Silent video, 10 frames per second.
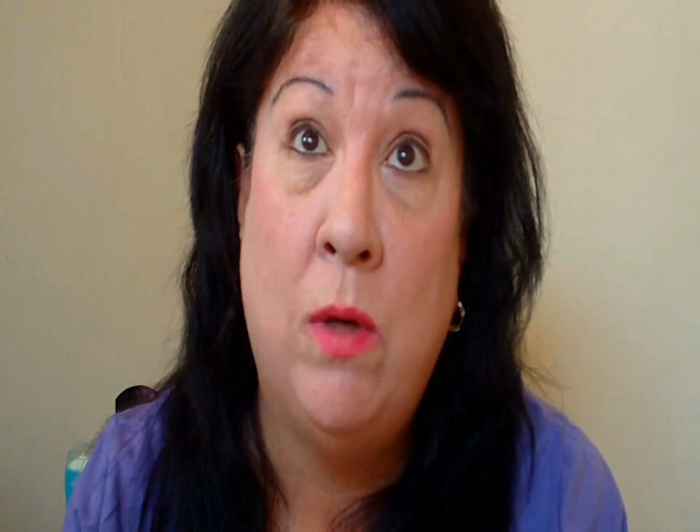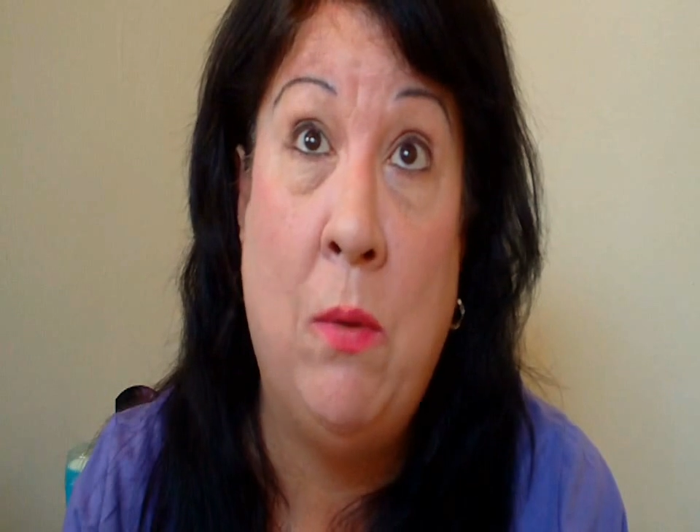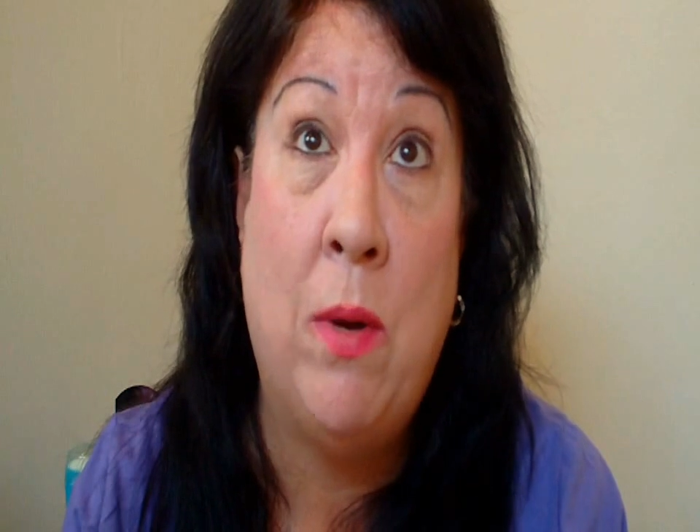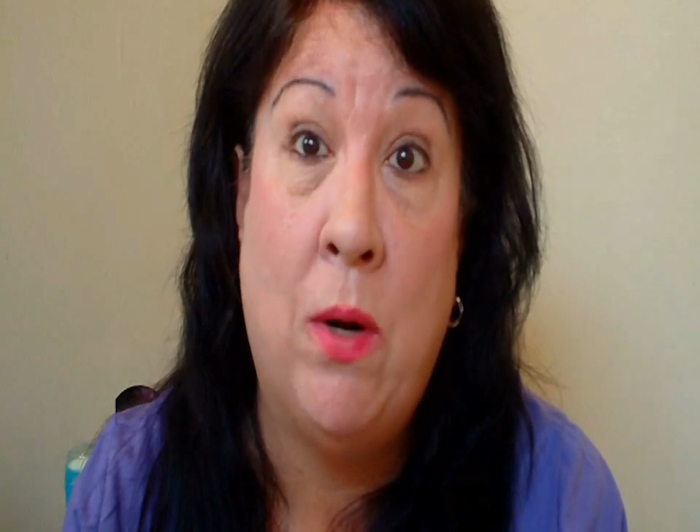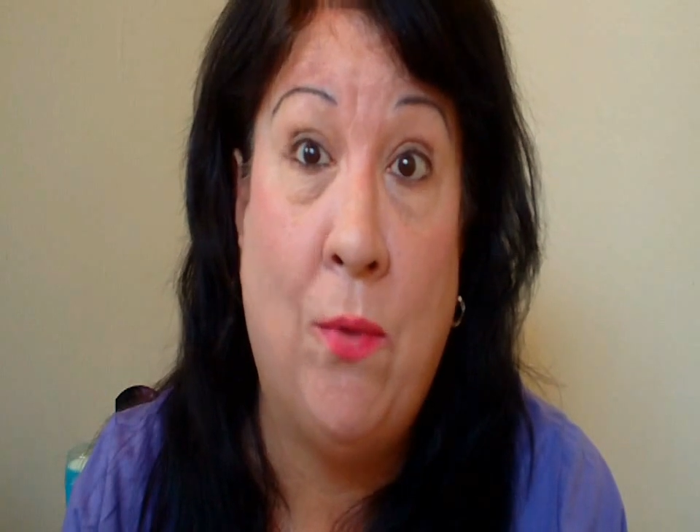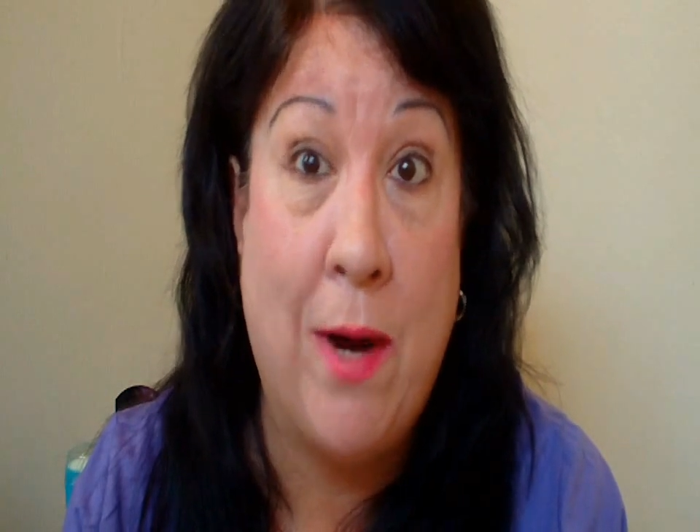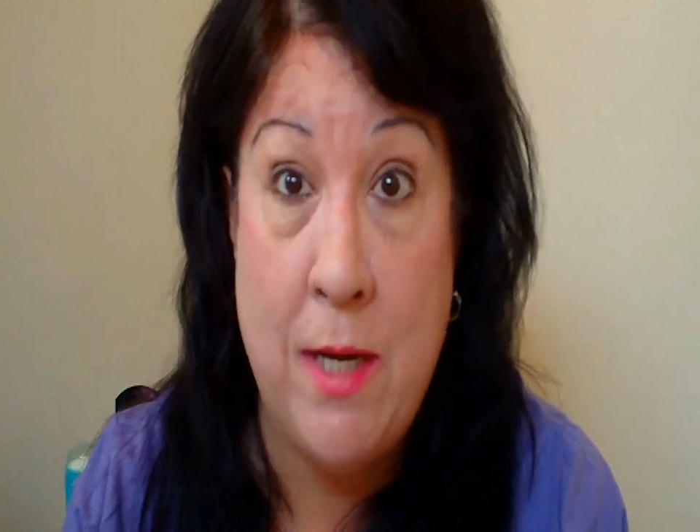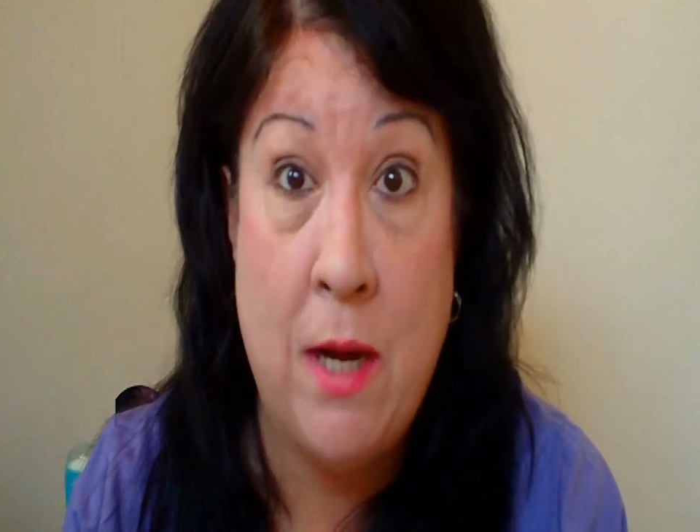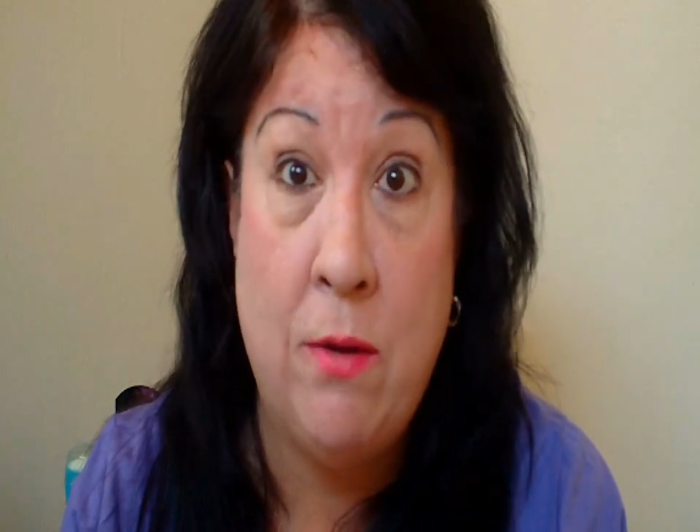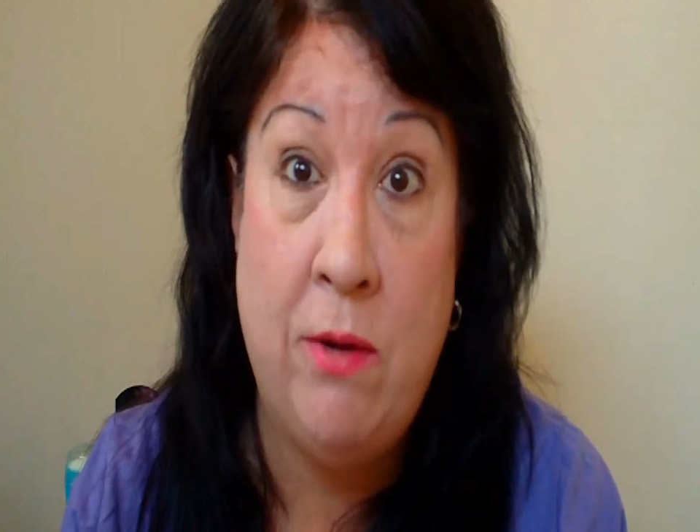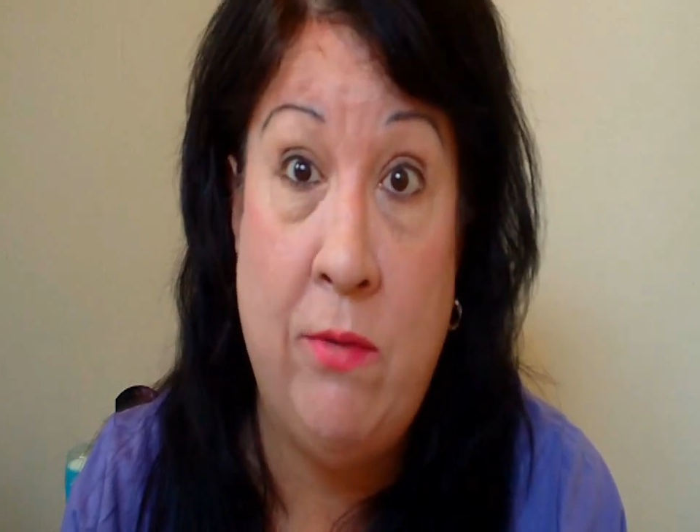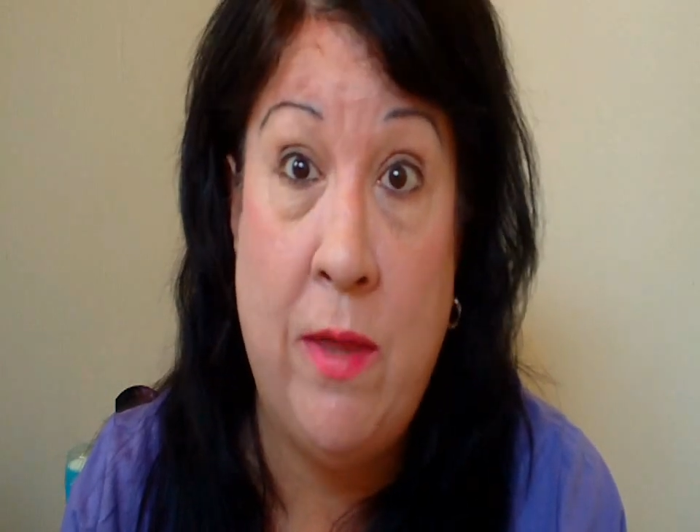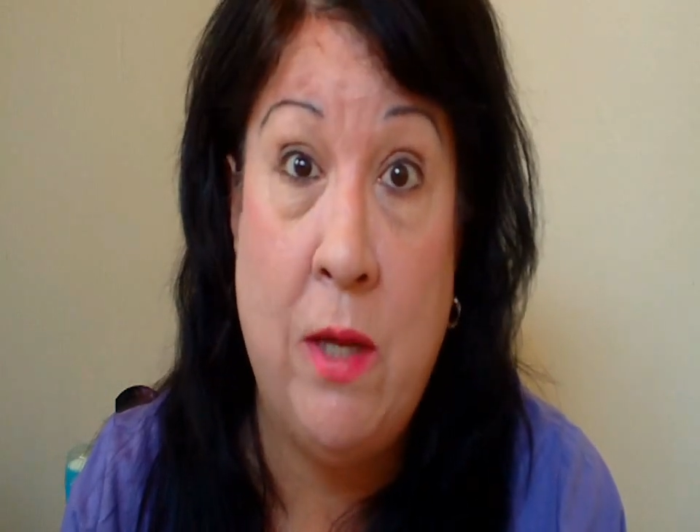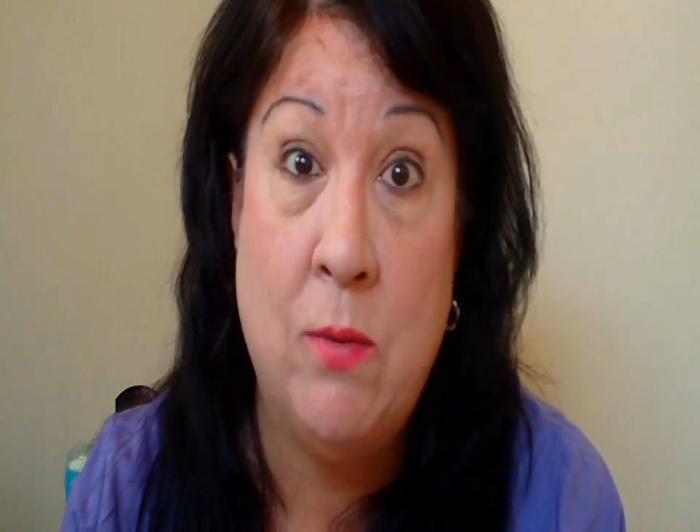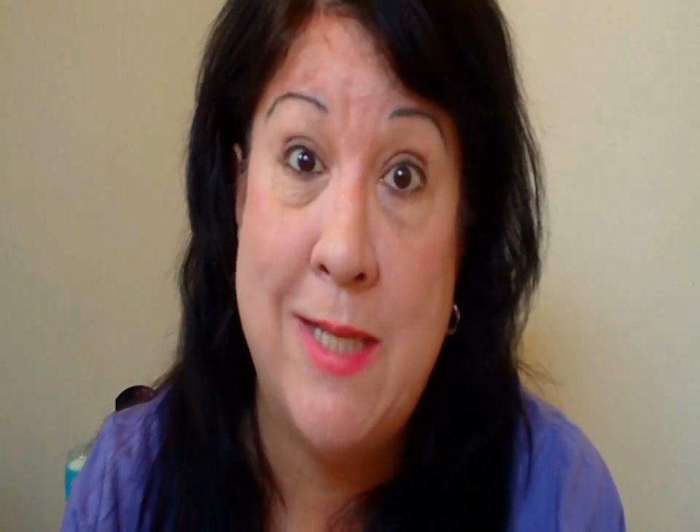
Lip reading: really want to write down everything.